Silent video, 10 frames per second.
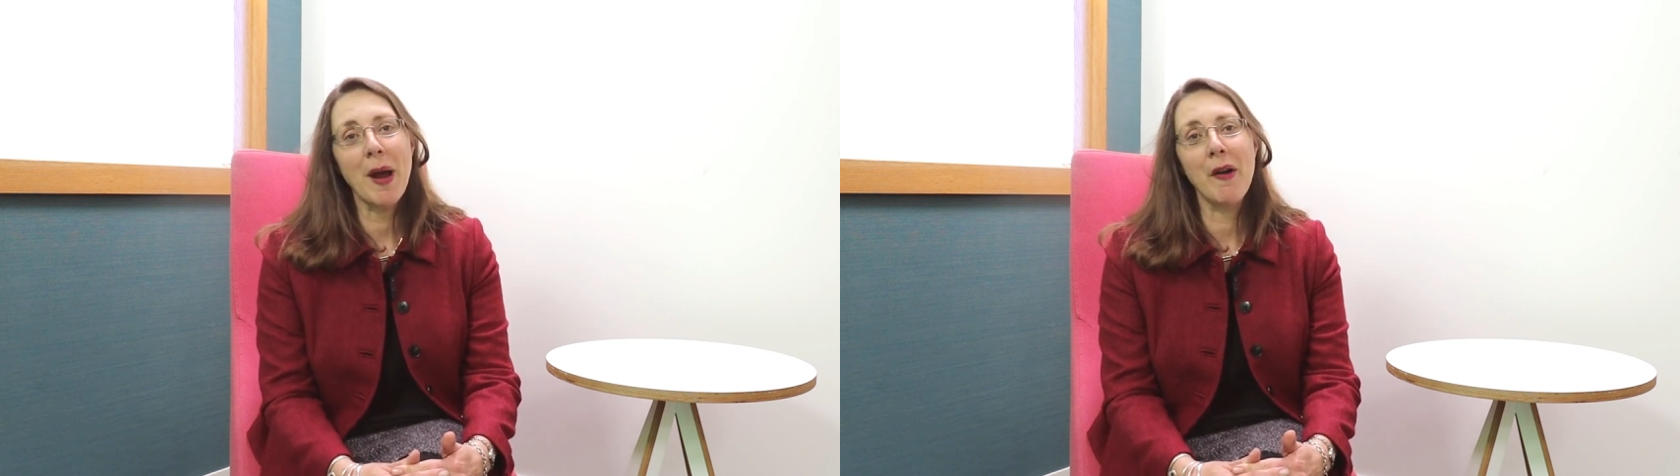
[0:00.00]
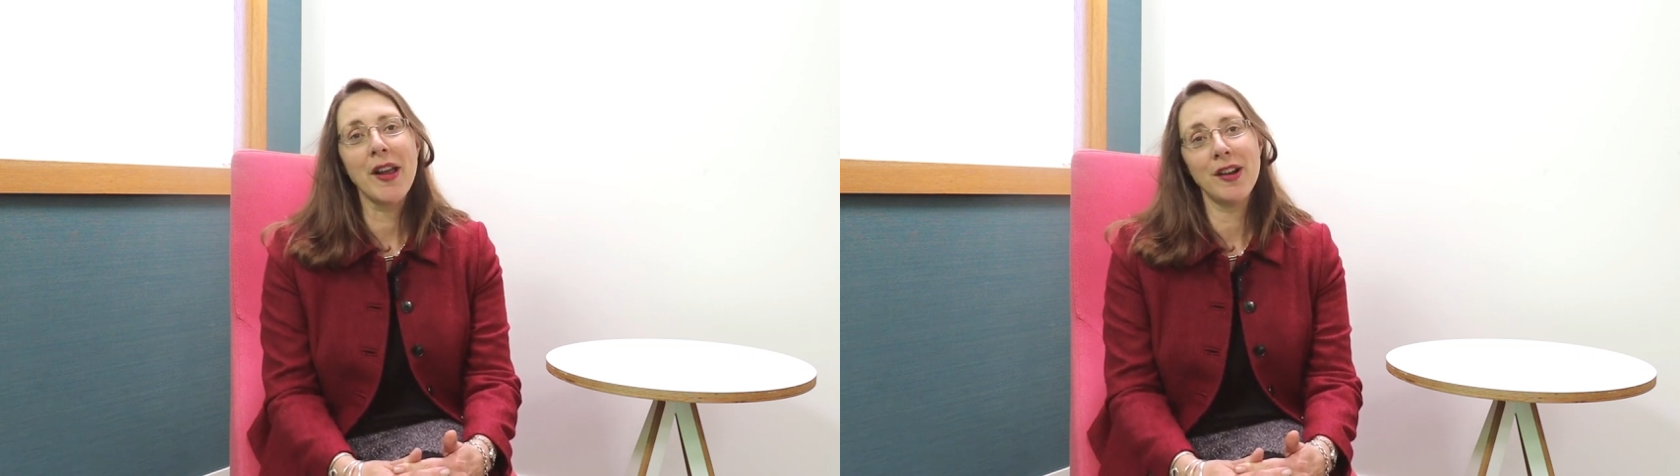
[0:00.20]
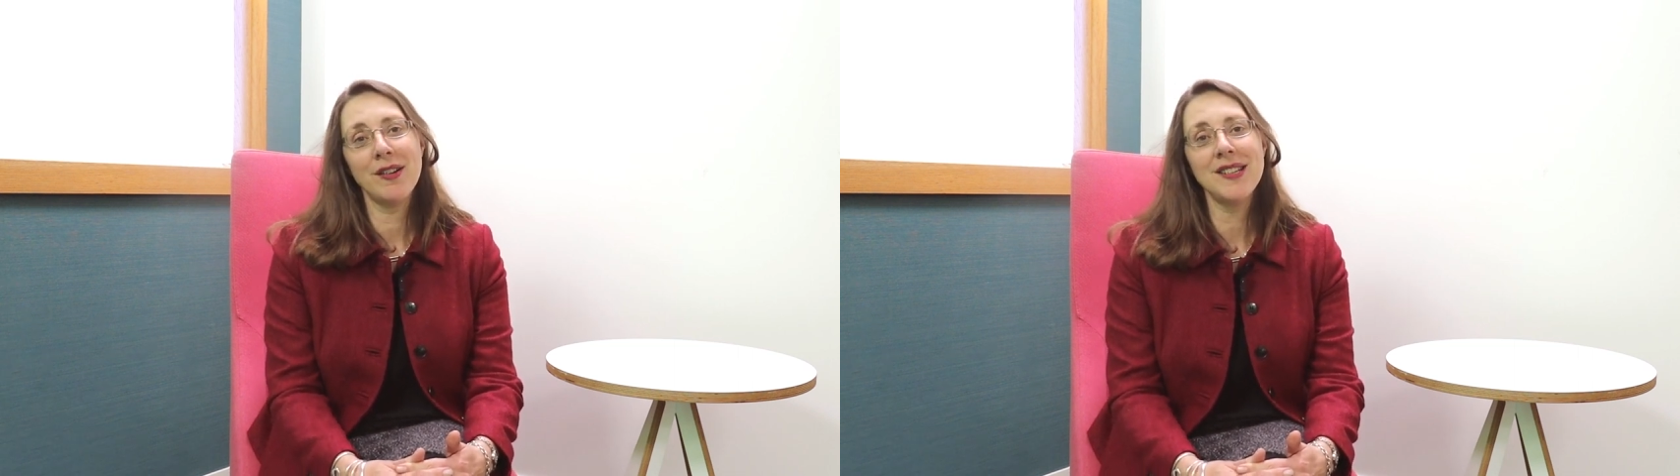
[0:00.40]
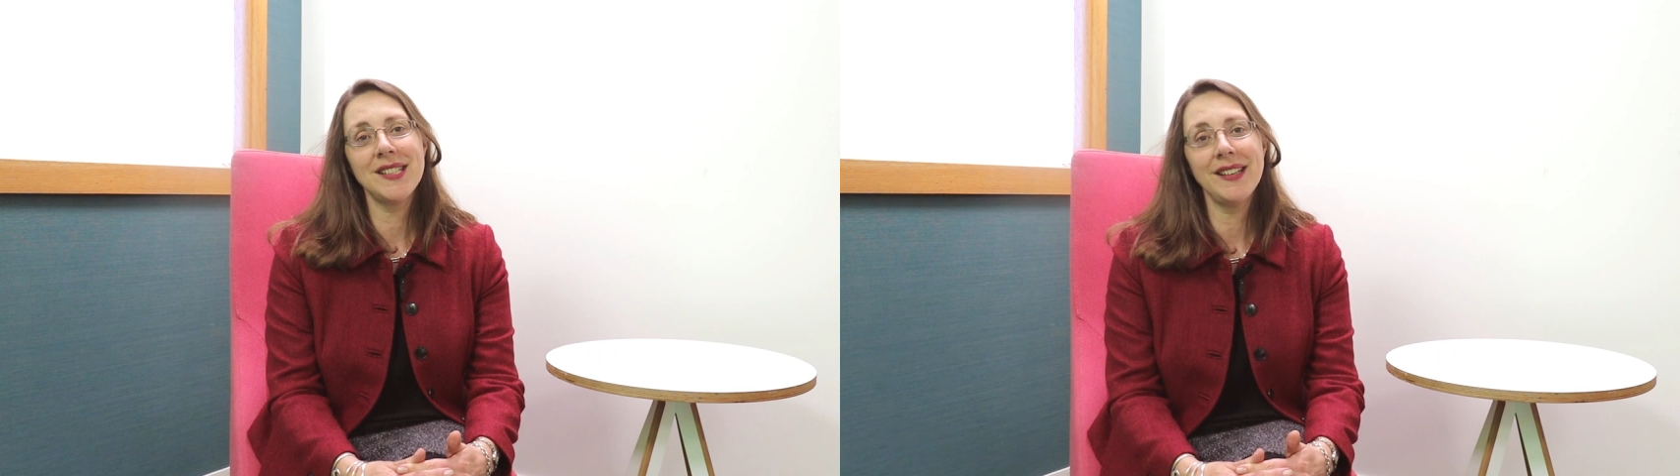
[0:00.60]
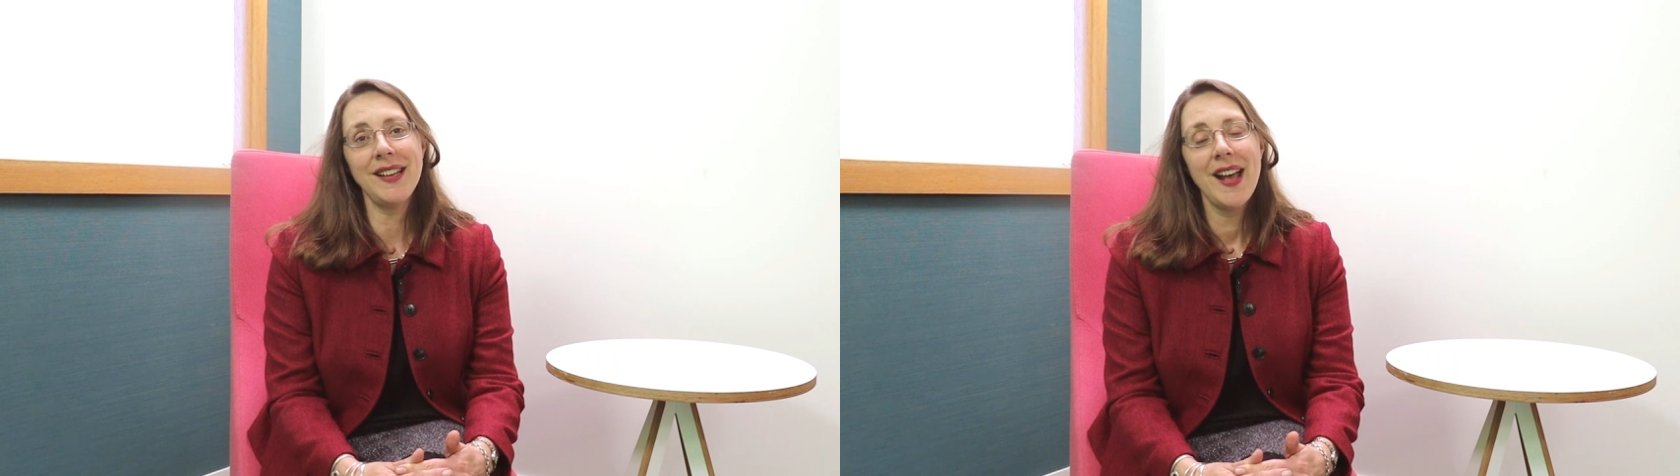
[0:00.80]
Barry
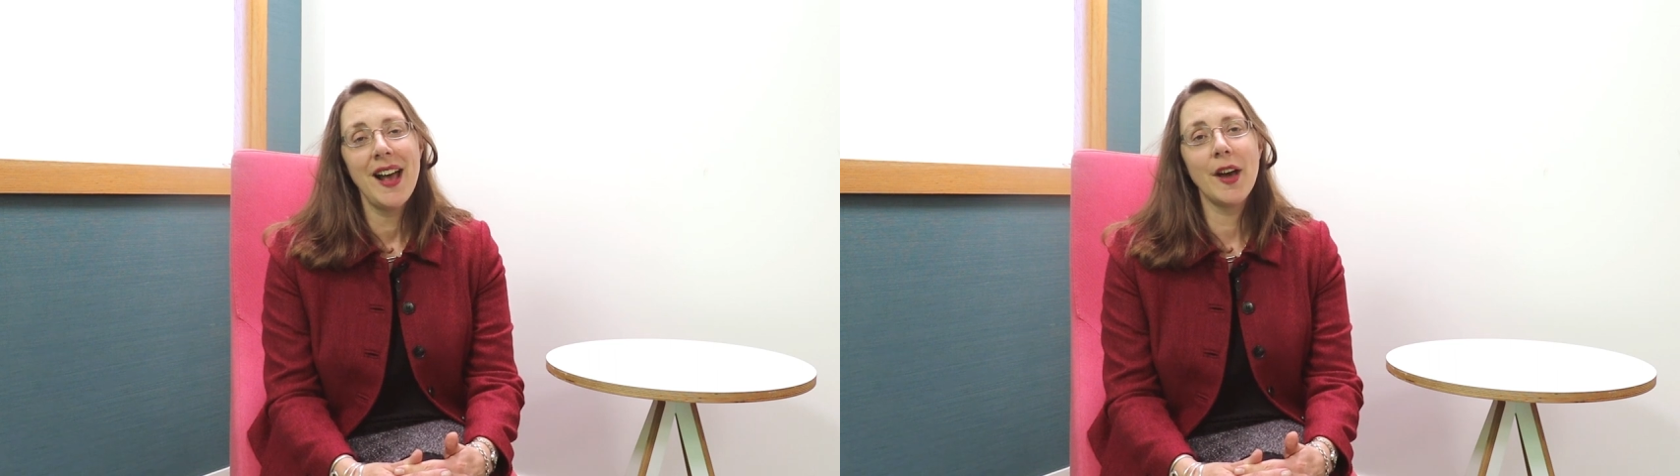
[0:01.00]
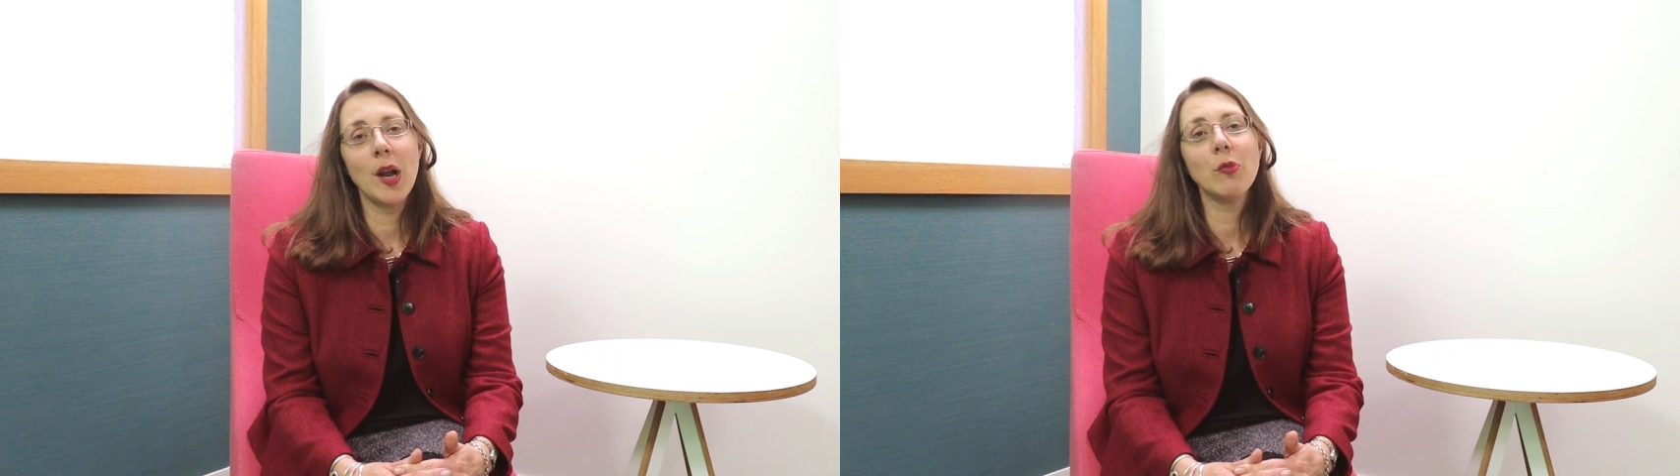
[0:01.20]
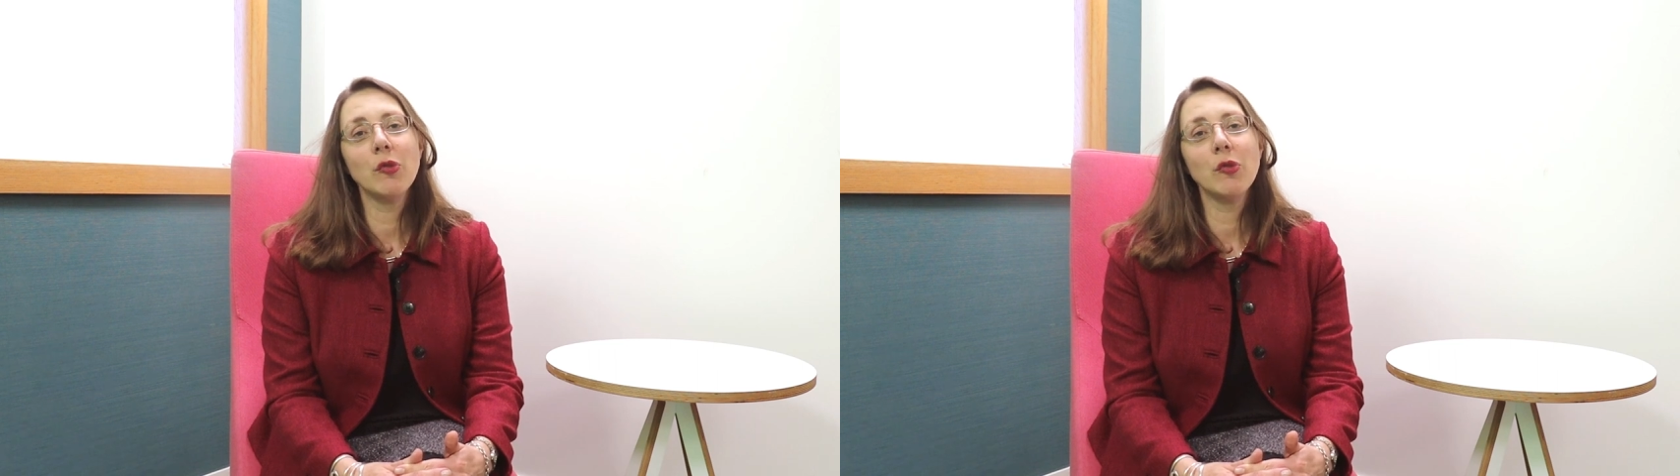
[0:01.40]
Carter, and